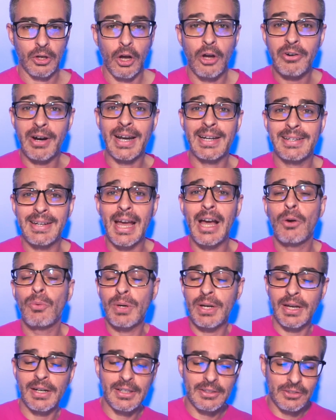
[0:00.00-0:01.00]
All right, now we
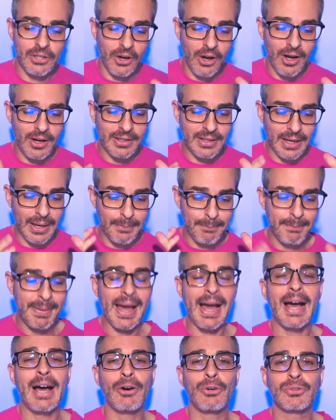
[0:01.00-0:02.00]
gotta talk
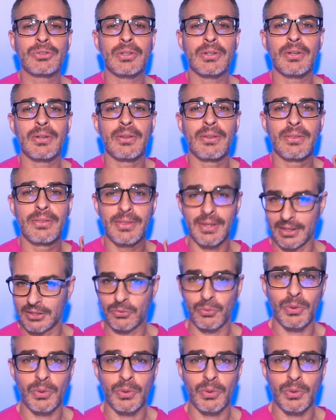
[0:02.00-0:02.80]
about this